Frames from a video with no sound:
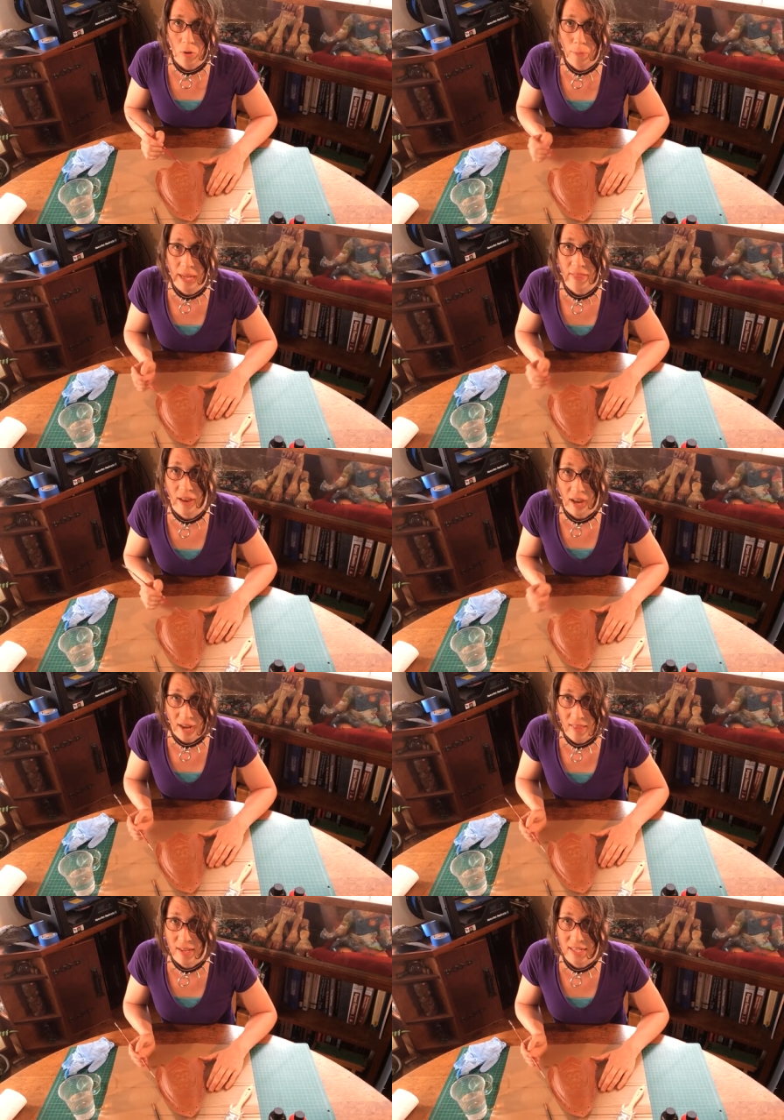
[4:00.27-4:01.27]
will paint the
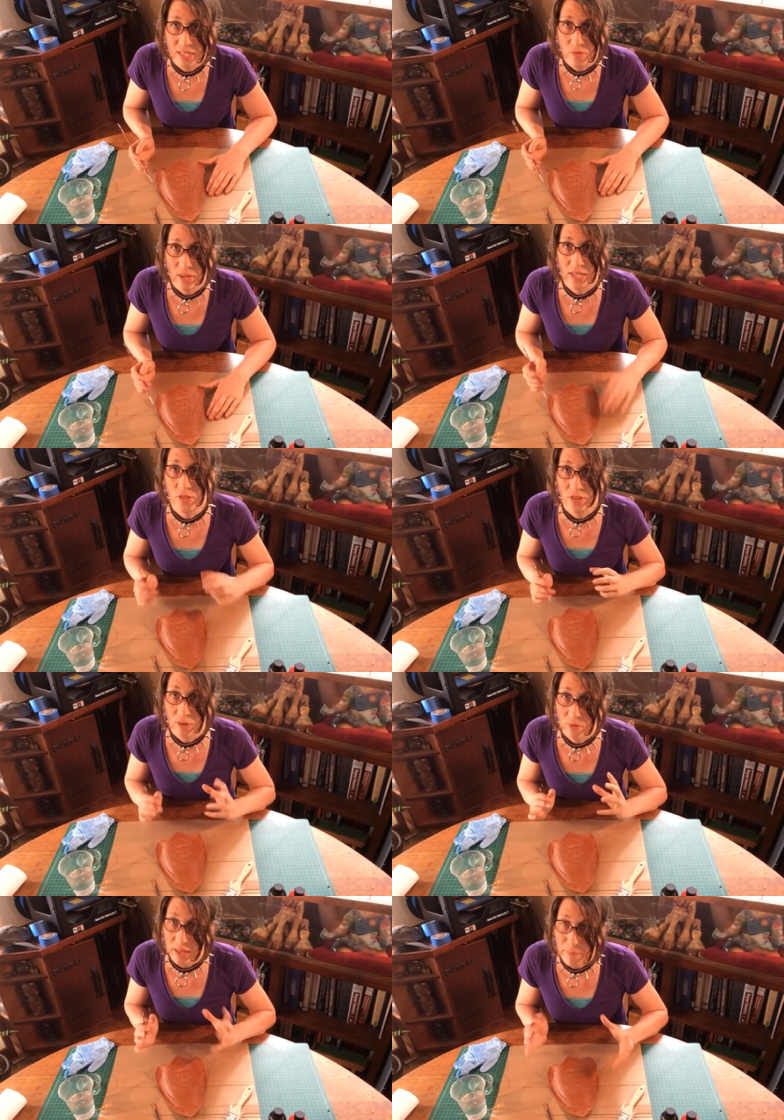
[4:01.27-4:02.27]
highlights in red so
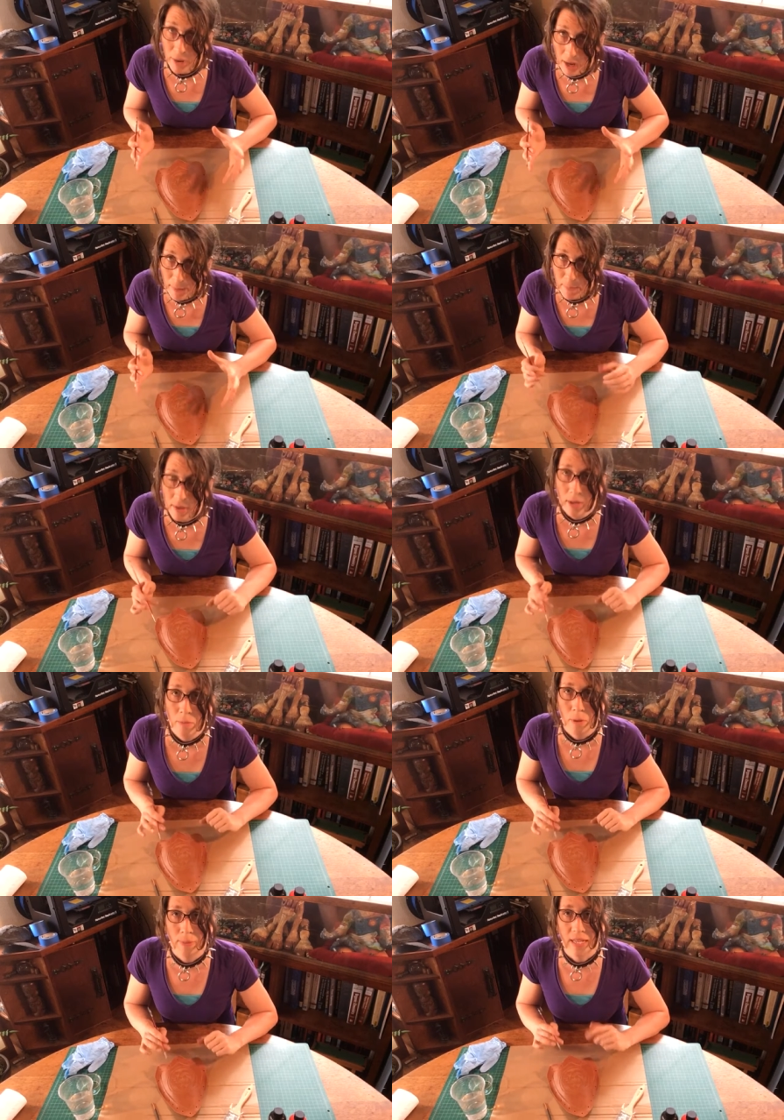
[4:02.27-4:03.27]
they really pop,
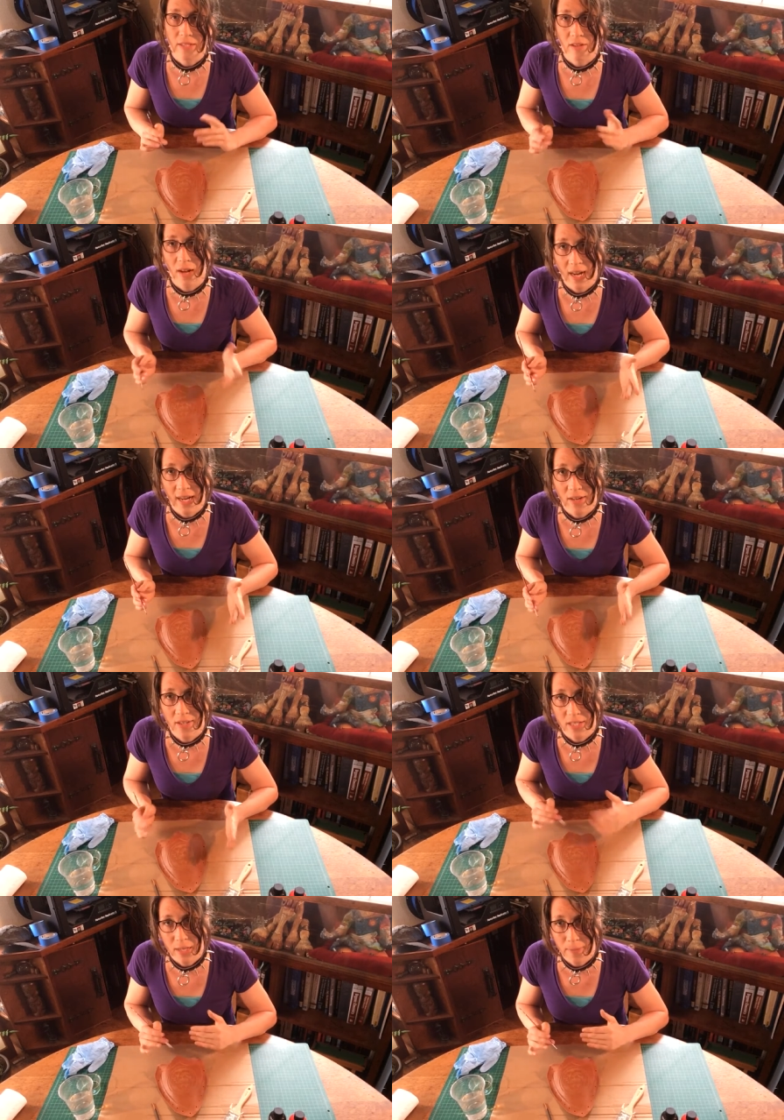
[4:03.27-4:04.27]
but because they're higher,
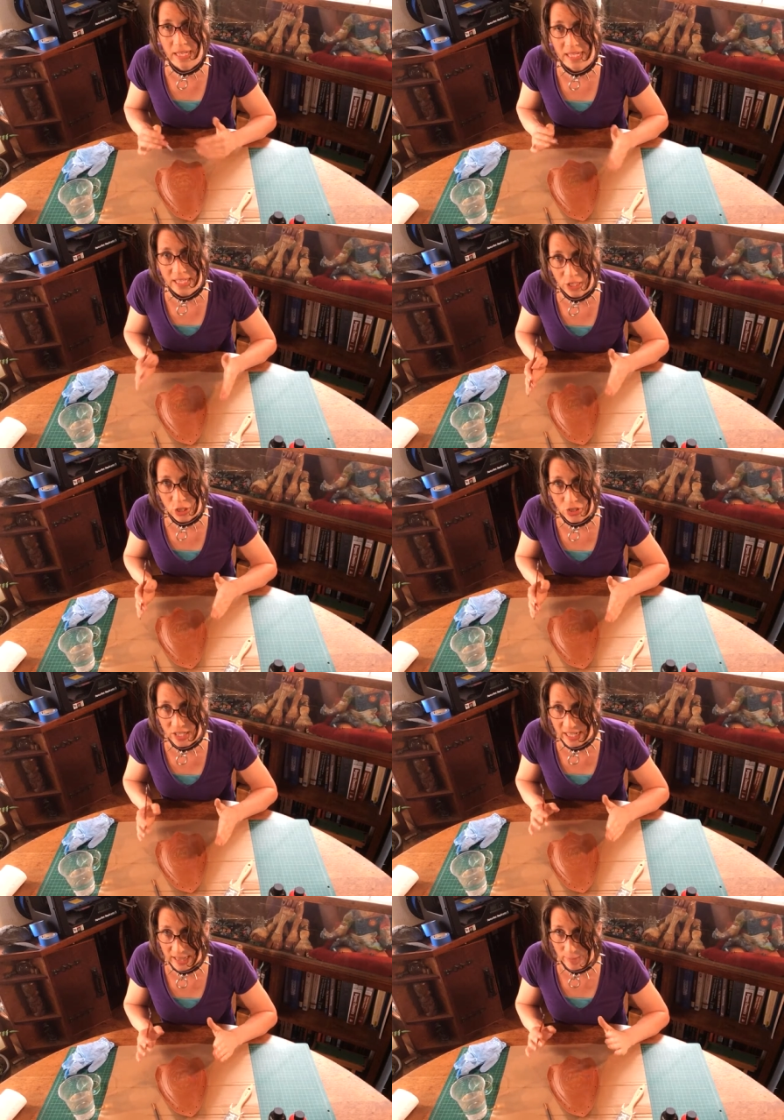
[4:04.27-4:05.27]
it's going to be easier
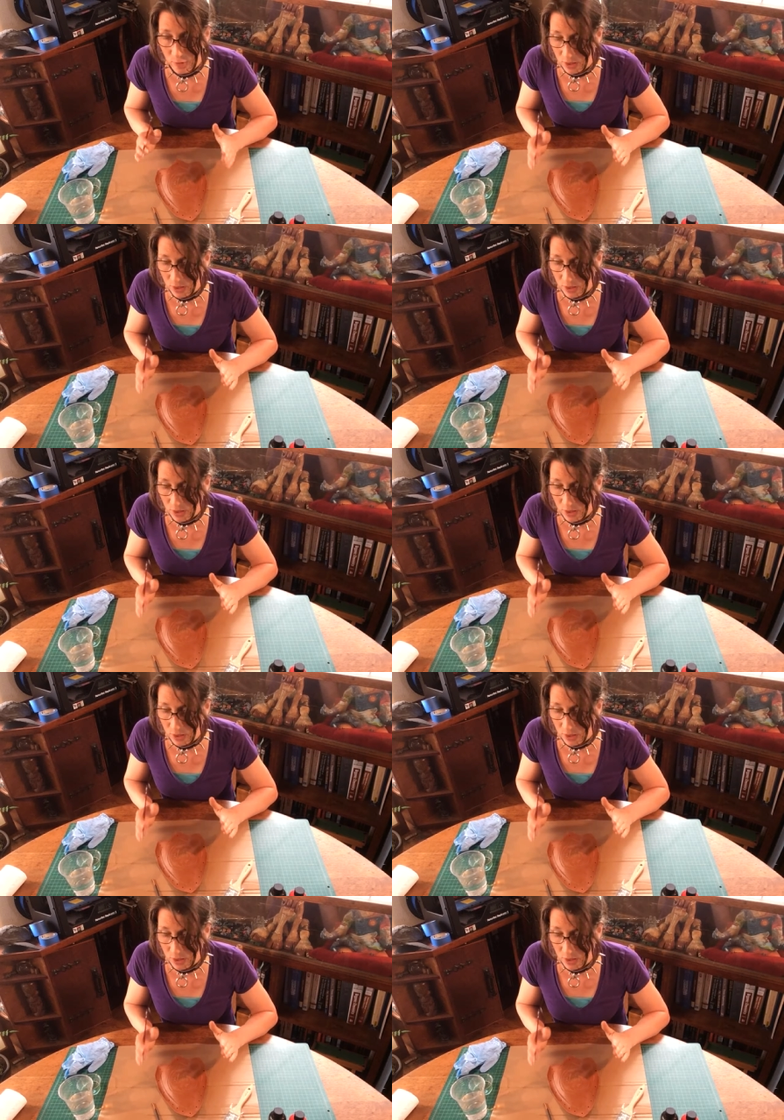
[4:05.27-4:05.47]
to get them